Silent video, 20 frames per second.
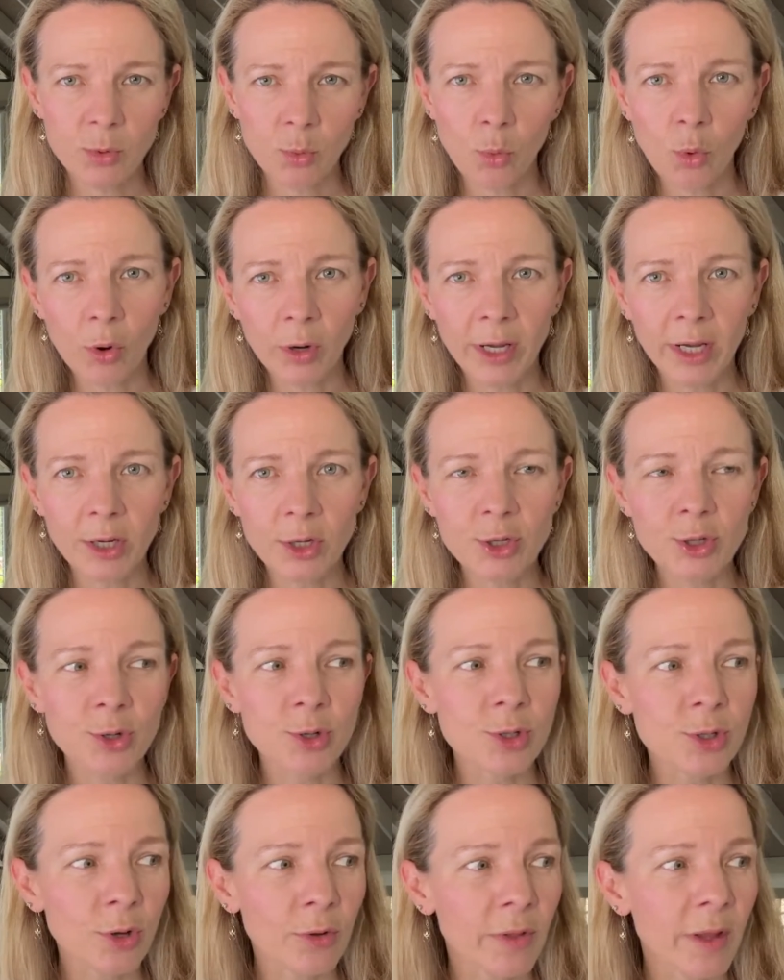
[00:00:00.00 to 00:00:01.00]
walking
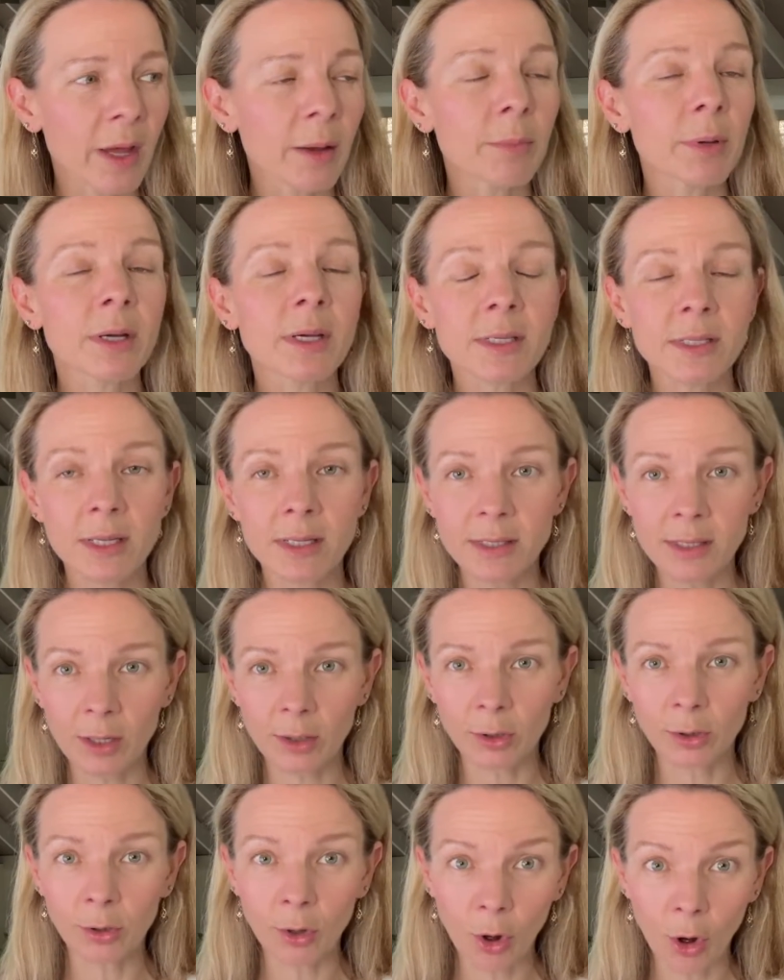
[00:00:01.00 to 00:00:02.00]
shoes on there because there's a
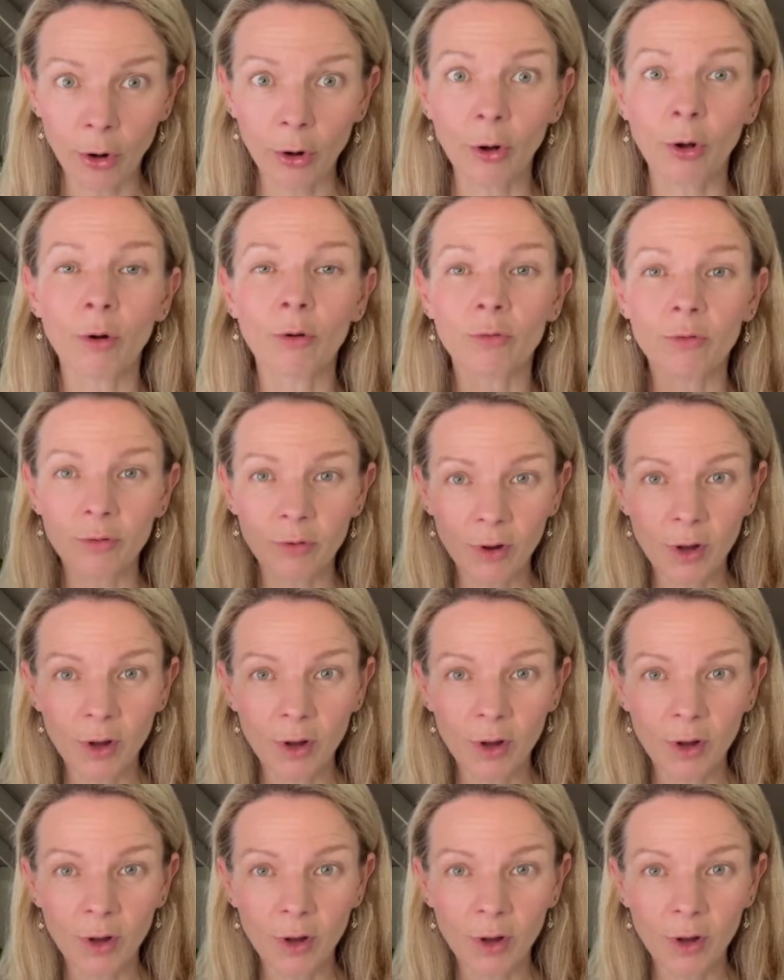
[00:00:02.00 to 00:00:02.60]
lot of